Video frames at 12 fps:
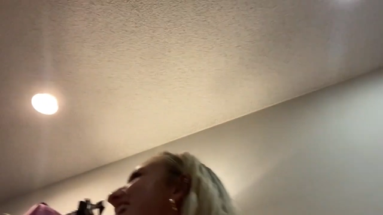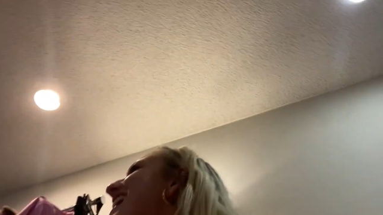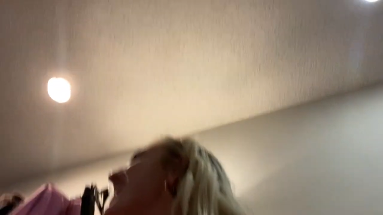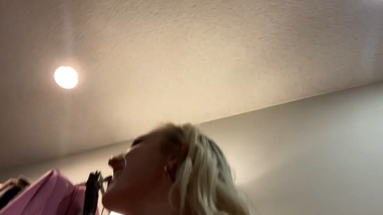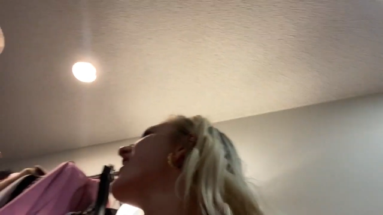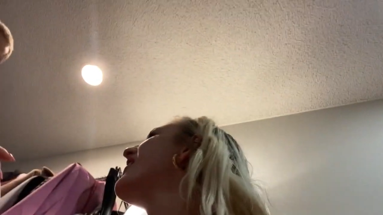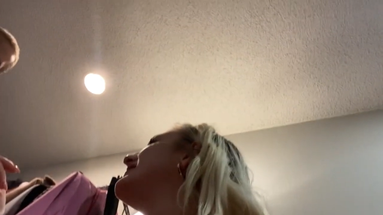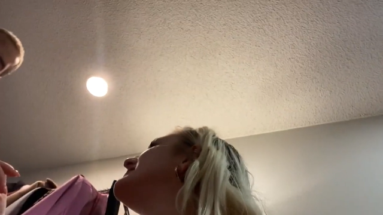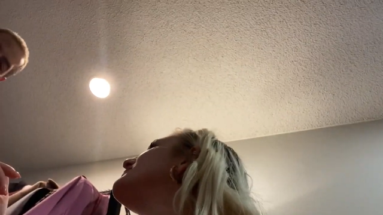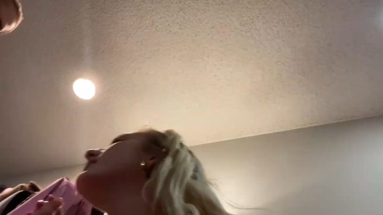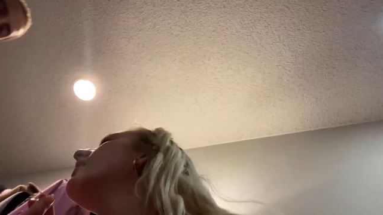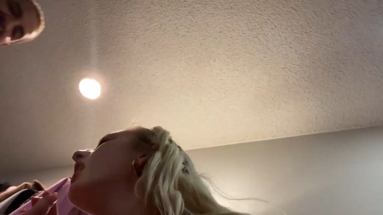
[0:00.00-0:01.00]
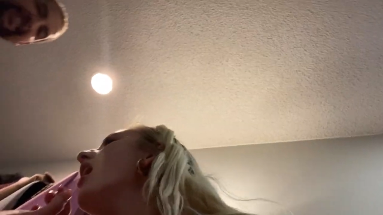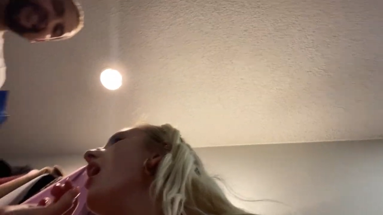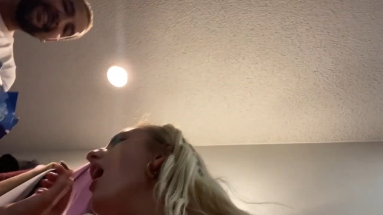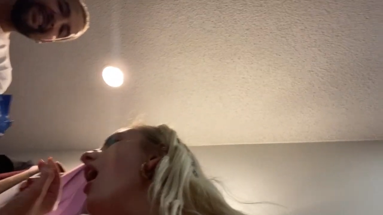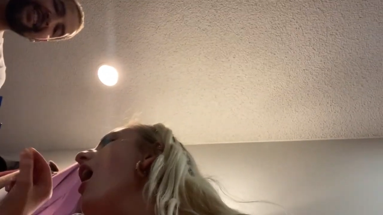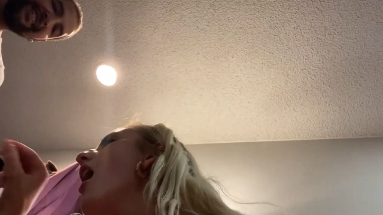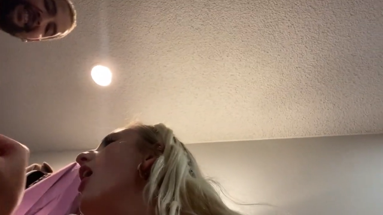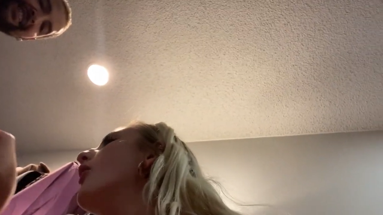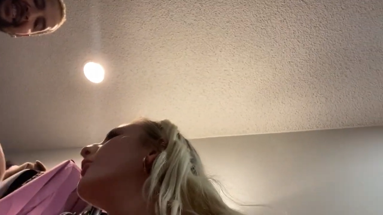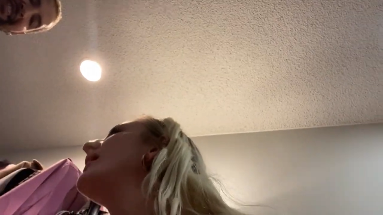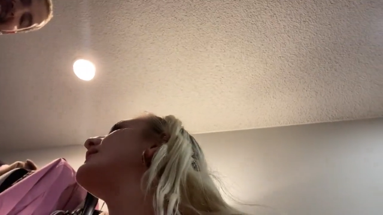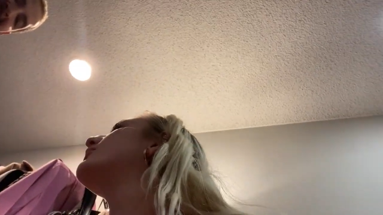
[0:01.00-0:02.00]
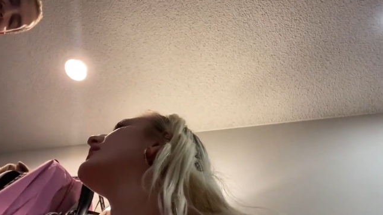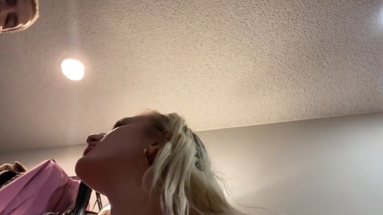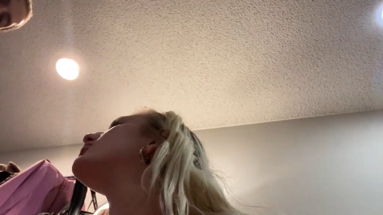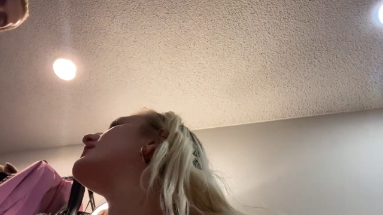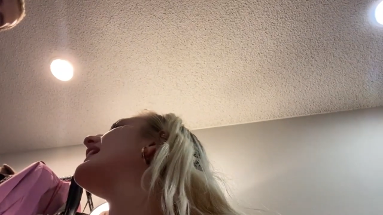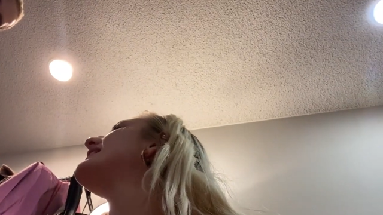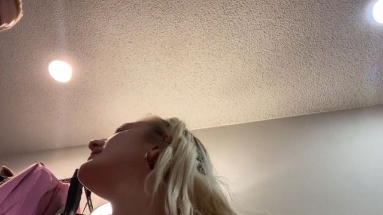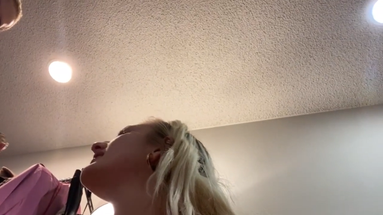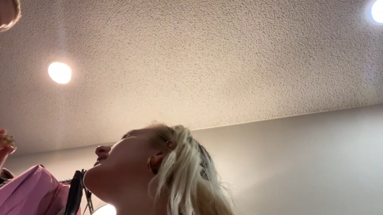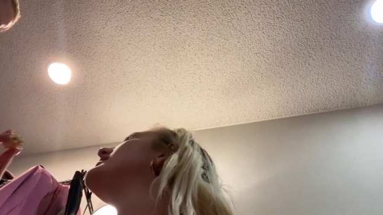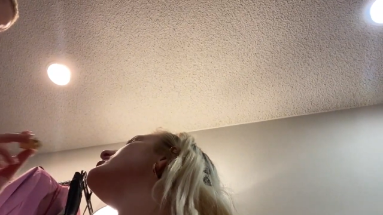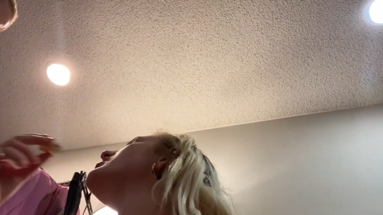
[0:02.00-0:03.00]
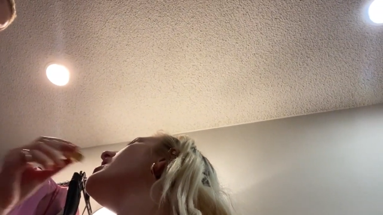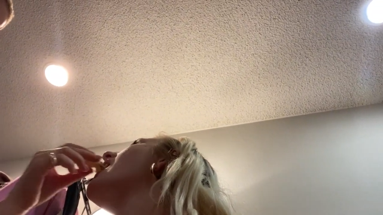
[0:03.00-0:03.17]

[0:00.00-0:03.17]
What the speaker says: Nobody's mouth can be seen.